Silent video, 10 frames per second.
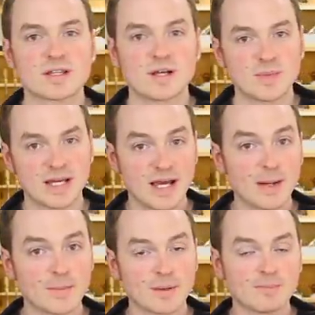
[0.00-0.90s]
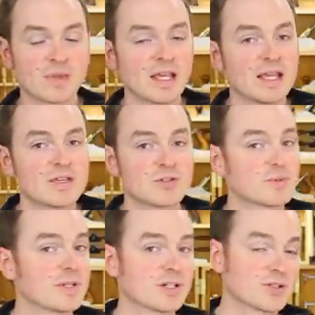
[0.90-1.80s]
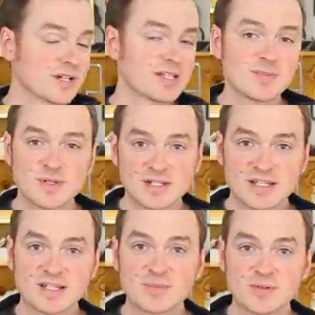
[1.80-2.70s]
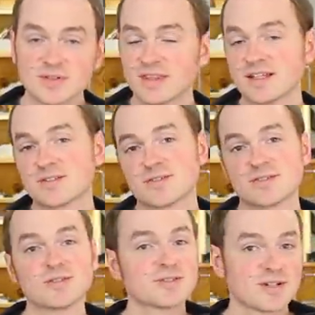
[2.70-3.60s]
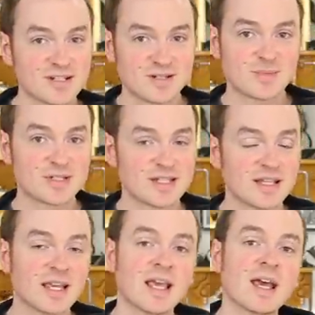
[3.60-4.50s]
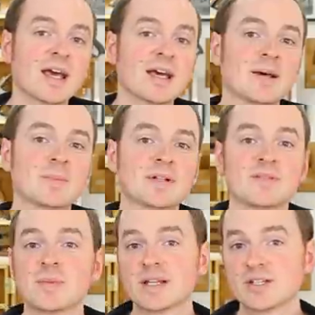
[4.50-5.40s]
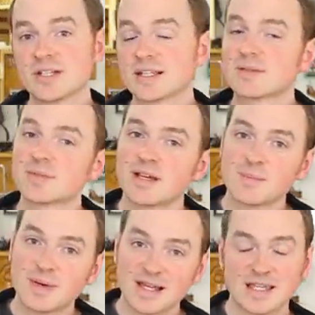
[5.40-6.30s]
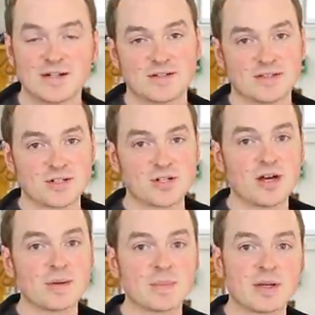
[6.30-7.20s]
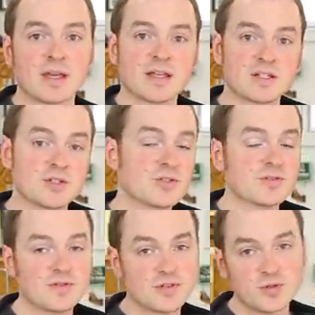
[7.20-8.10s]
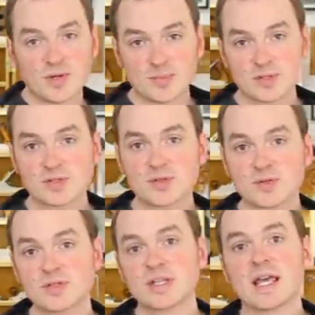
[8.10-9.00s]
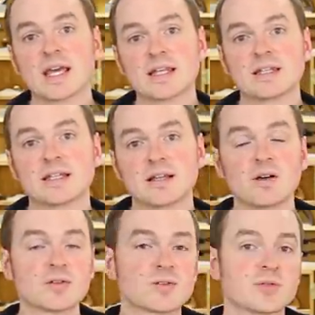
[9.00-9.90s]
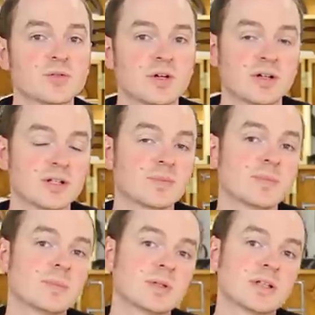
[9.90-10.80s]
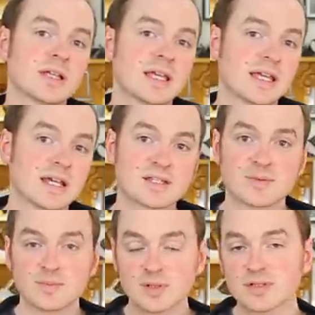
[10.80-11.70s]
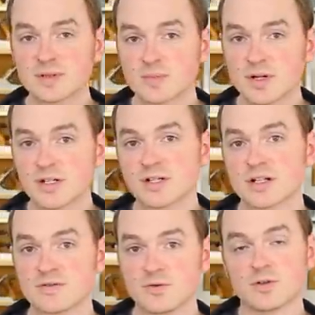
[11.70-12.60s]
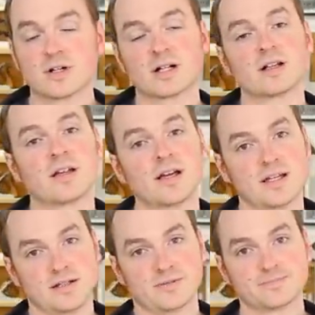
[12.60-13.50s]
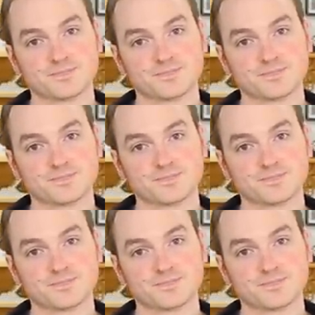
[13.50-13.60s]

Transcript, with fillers: coming up. So it's been a crazy busy summer and things are still crazy busy, uh, but I've managed to get some time back here in the shop to shoot a few new episodes and uh, also I'm going to be building a custom built-in project for a client.